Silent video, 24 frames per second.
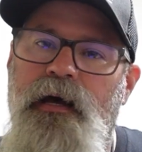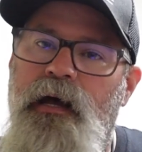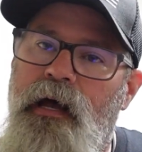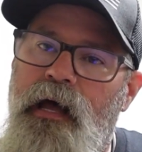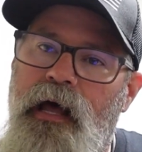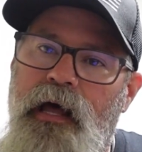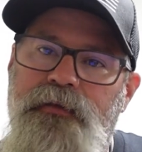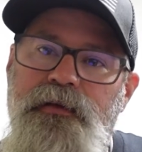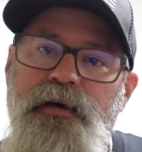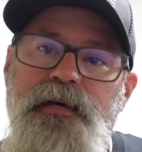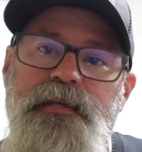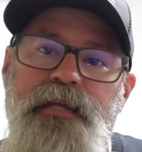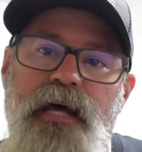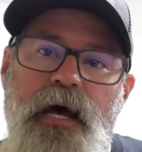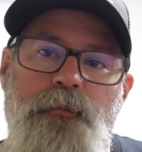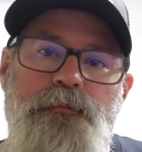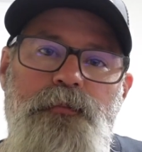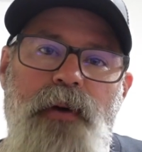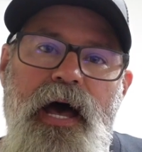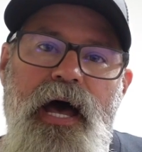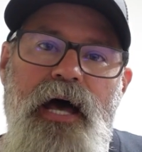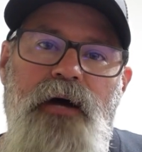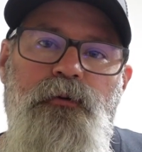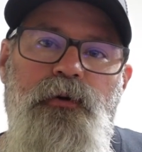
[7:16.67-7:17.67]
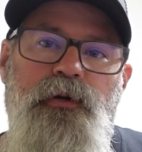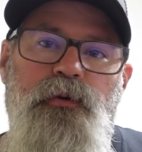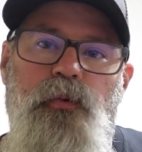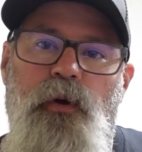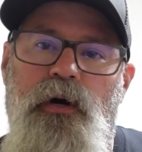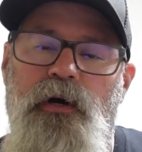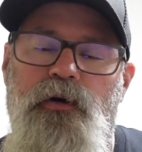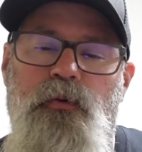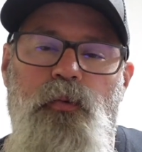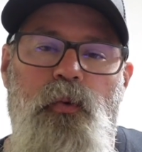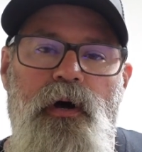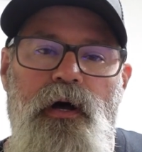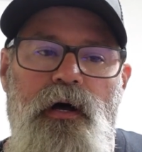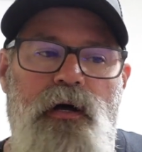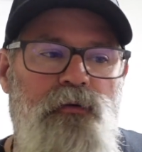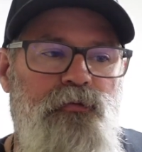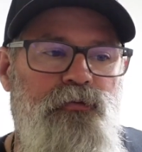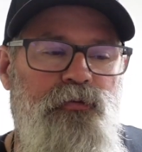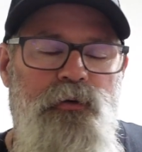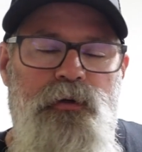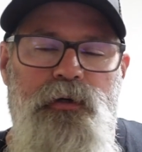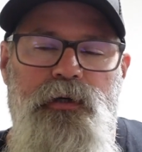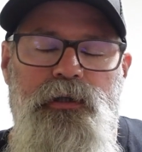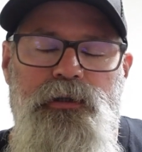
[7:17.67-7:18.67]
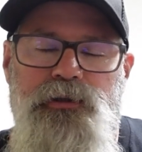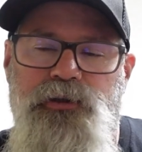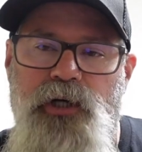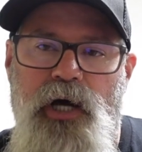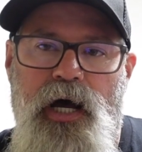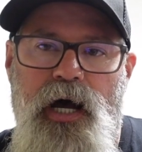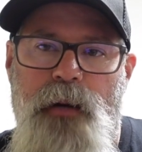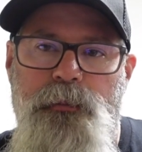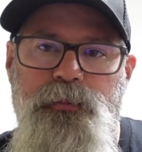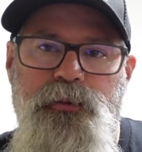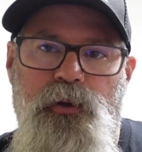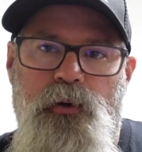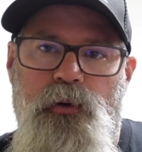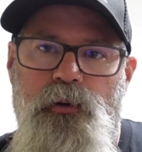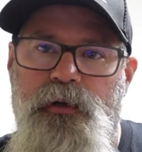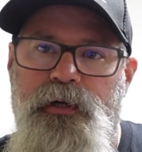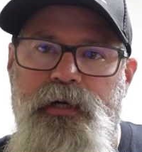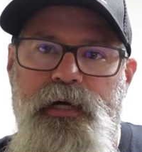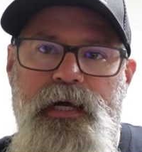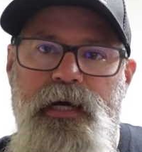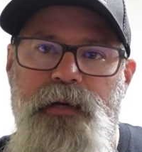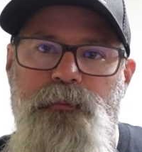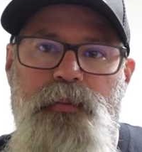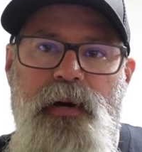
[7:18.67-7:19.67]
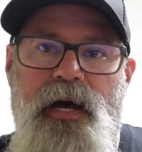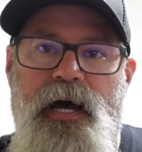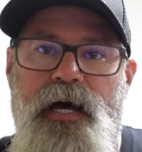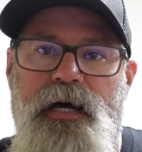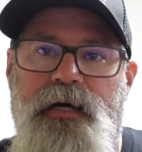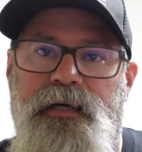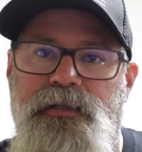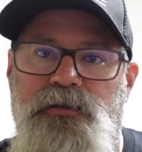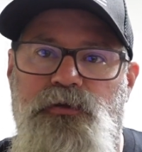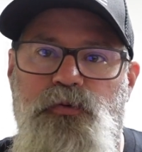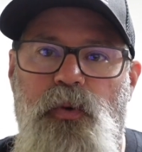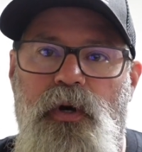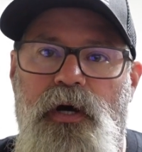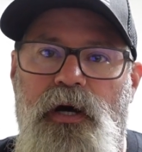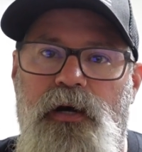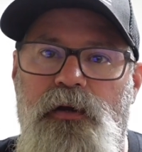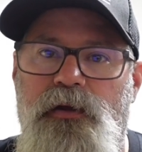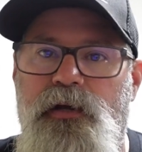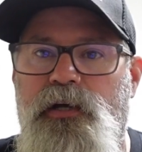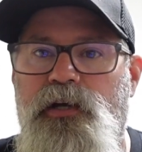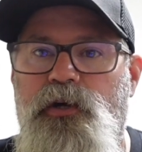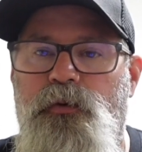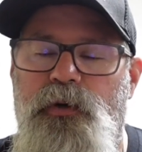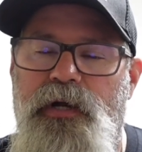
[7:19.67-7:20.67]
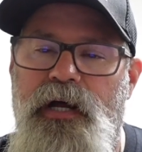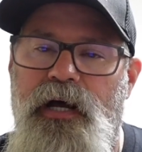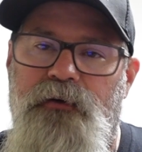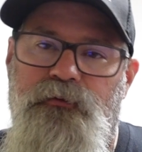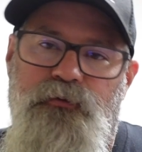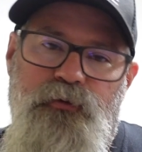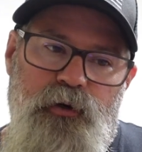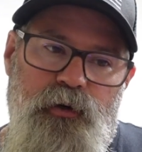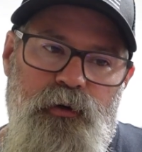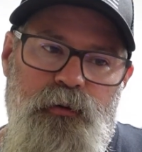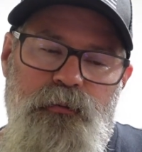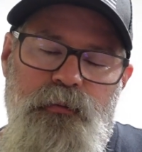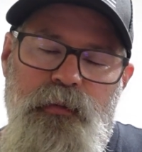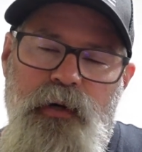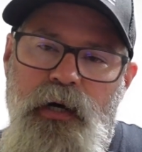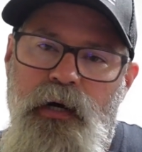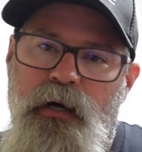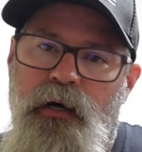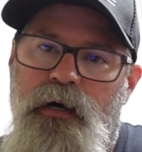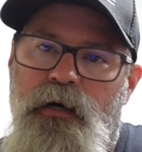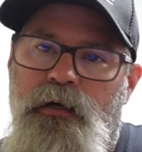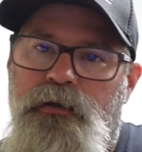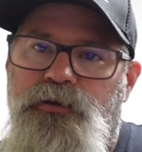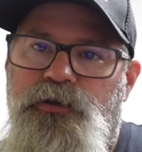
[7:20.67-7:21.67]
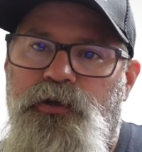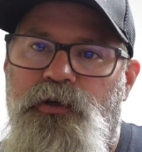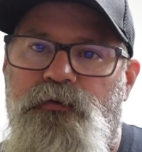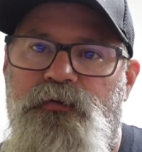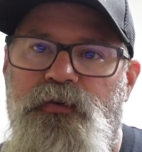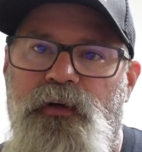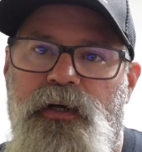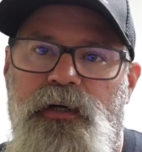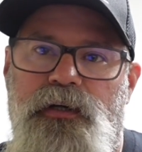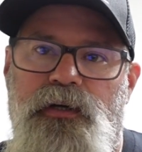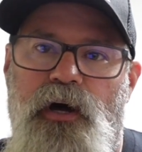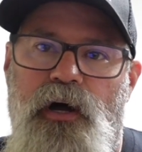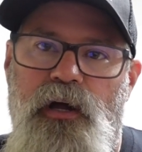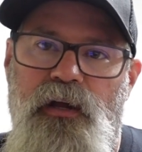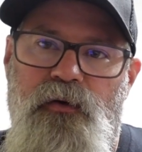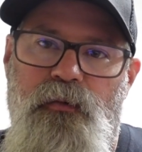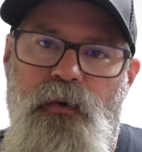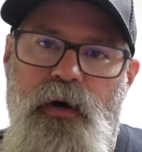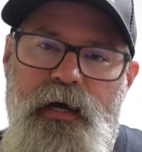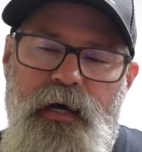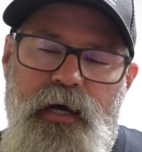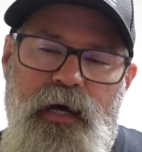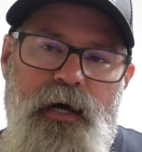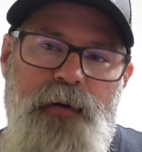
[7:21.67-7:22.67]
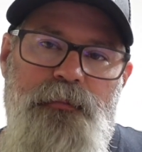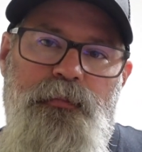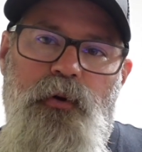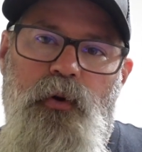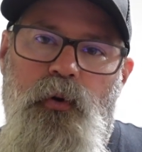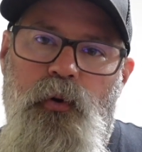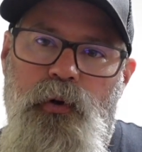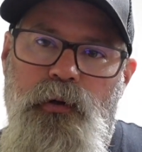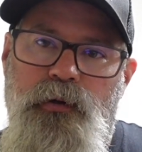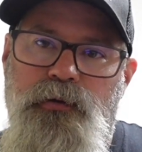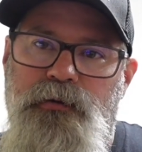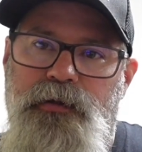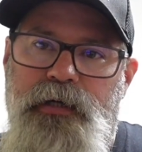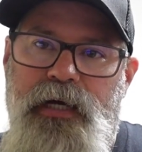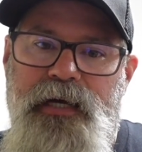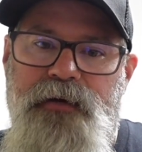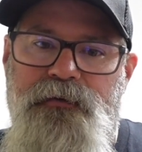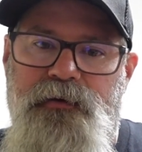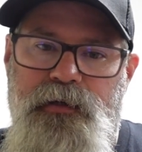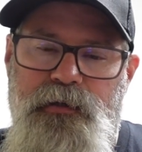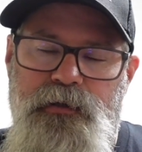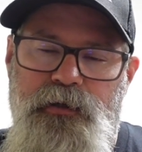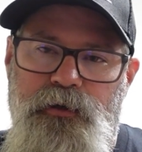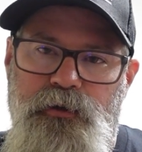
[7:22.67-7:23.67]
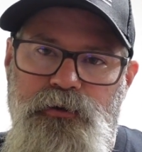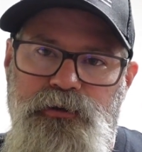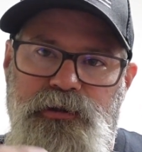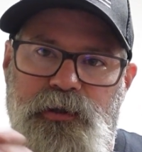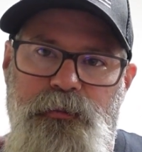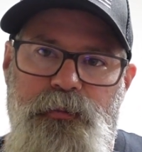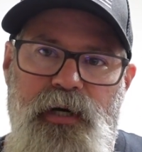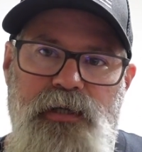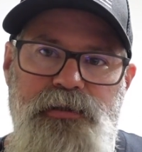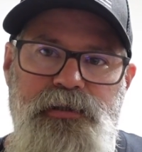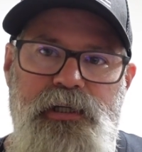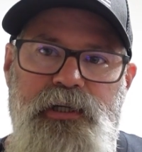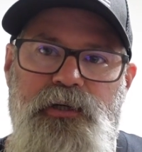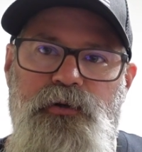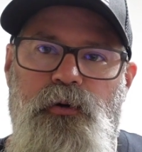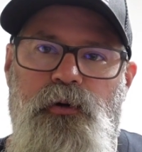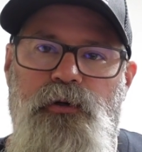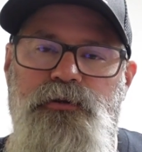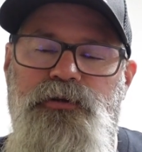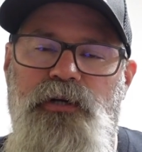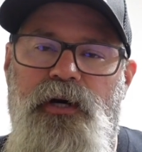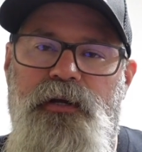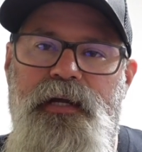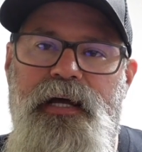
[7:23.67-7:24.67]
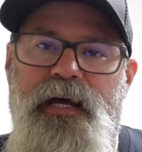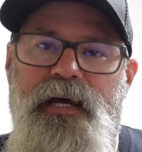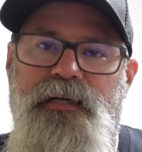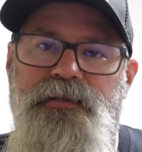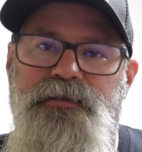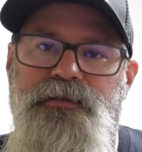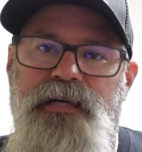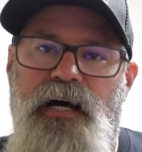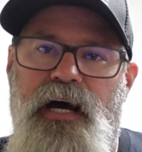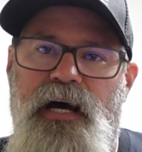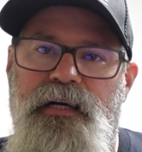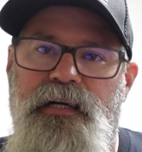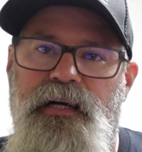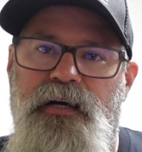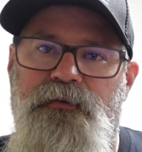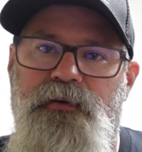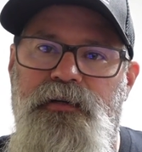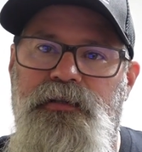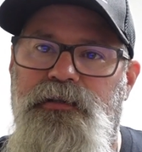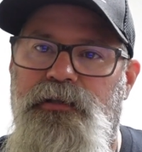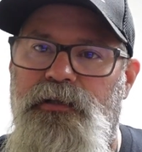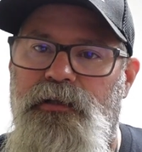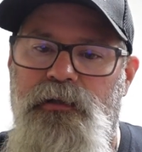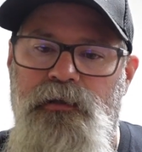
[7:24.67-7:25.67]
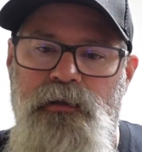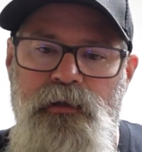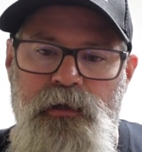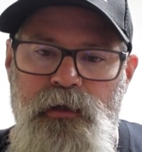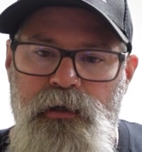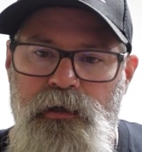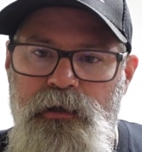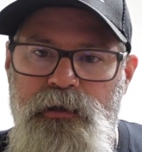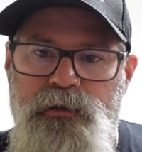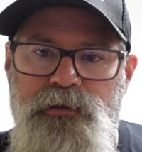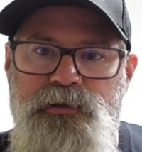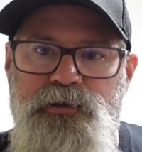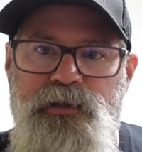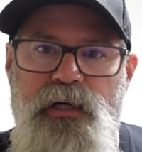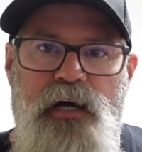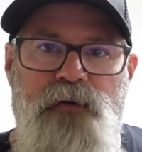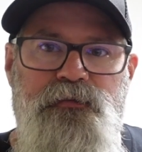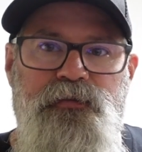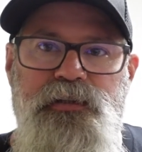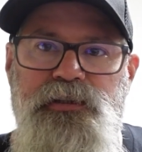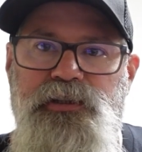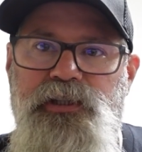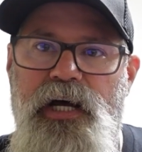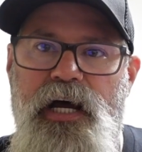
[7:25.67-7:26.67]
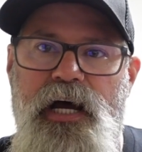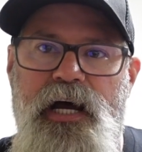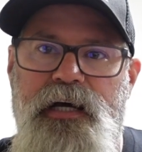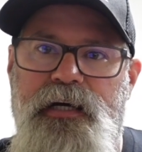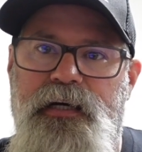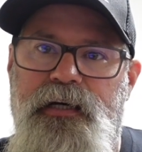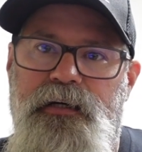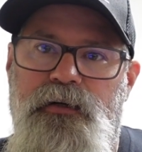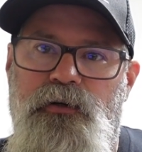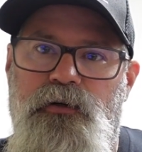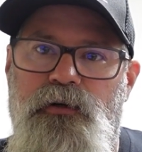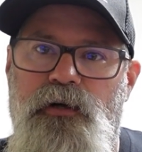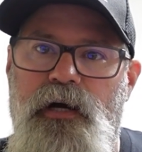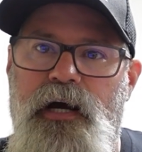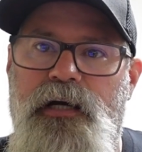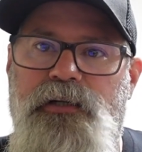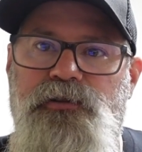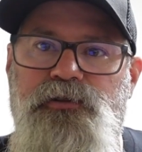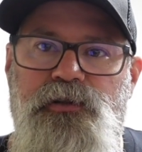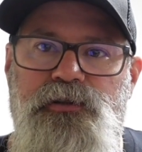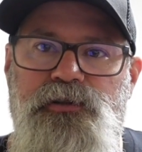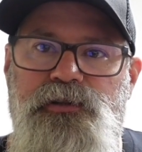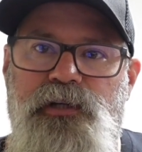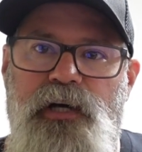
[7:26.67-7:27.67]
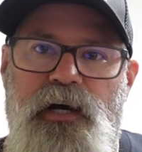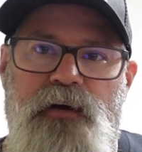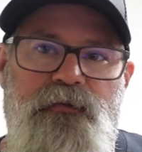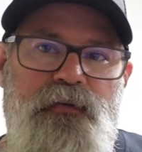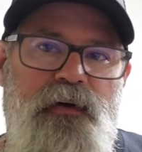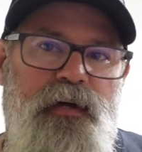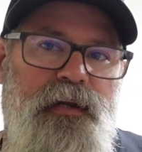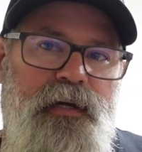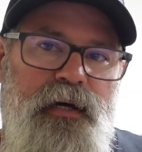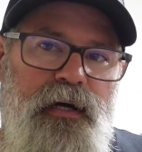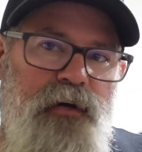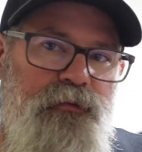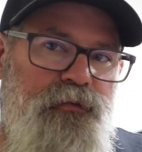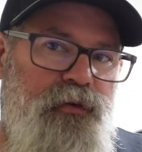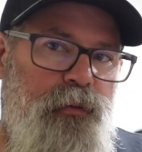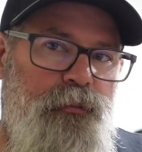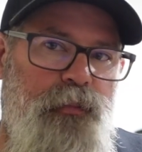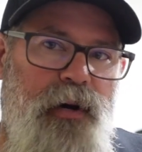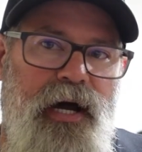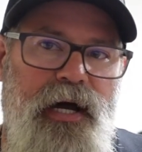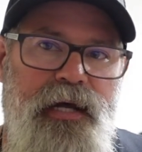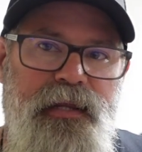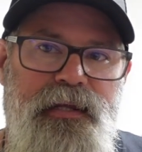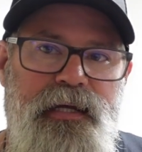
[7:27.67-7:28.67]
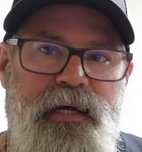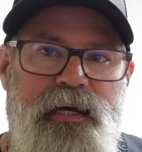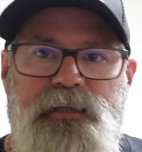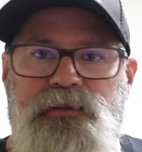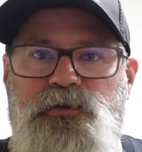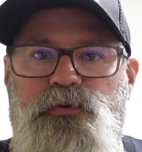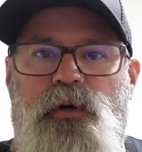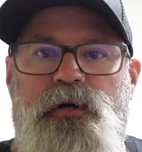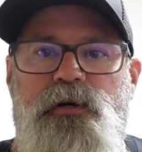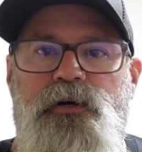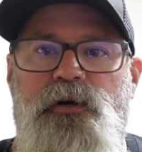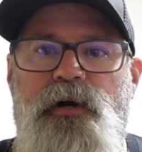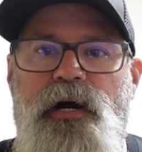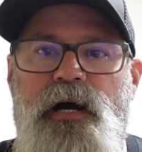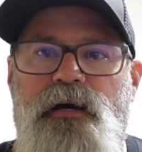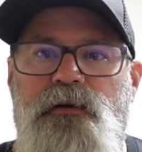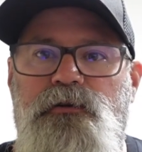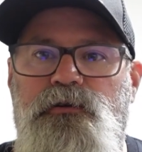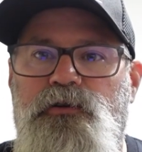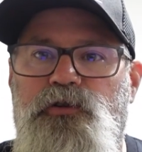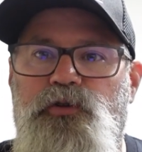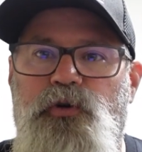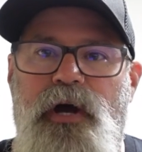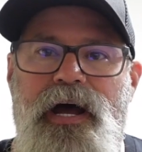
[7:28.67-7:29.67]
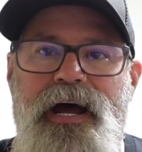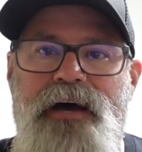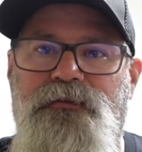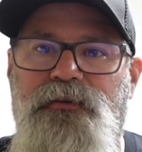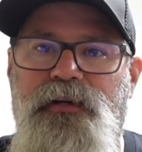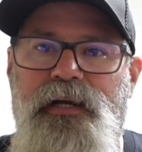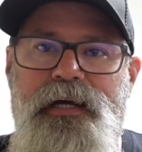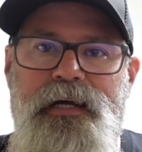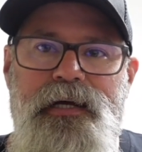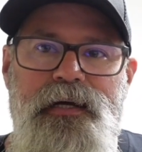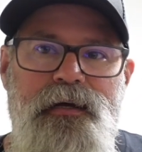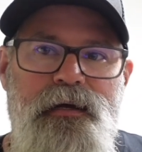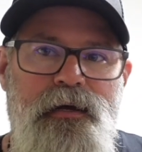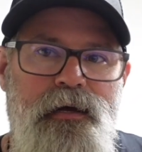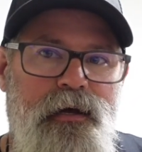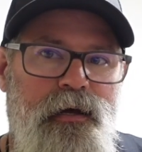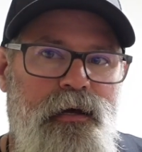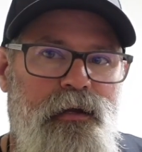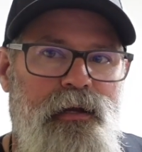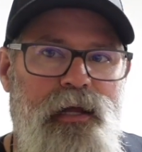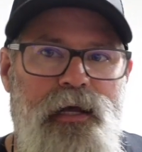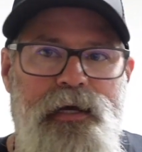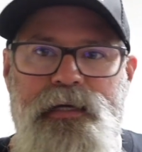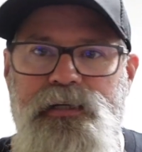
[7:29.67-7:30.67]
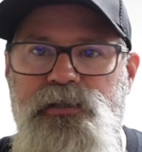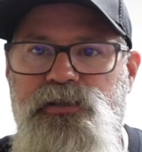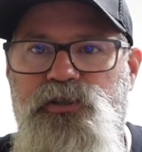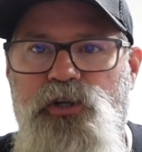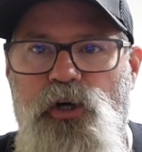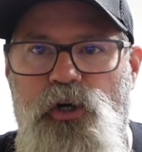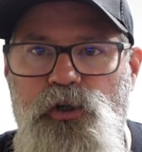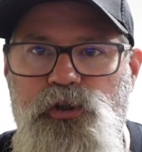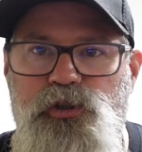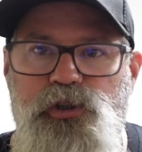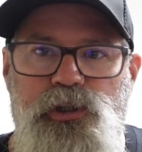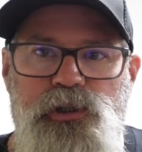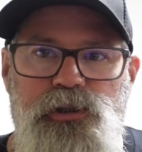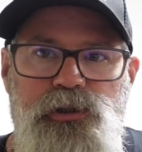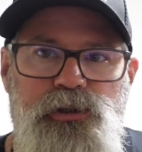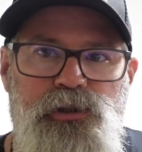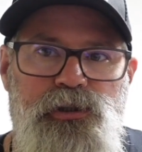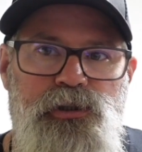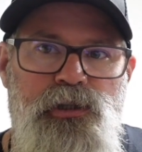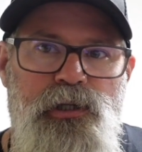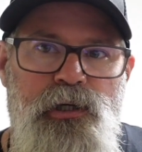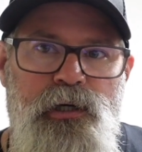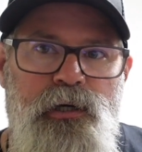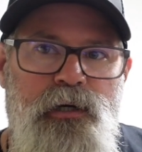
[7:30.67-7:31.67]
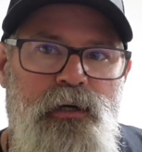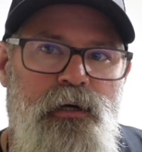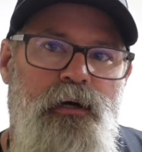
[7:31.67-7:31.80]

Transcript: I think that bag would work well for a chopped or king pack as well, and then you would have room to fill it all the way up, or to even use the bungee cords on the outside of it to stuff a jacket or extra stuff in there if you buy things while you're out traveling, like at Sturgis,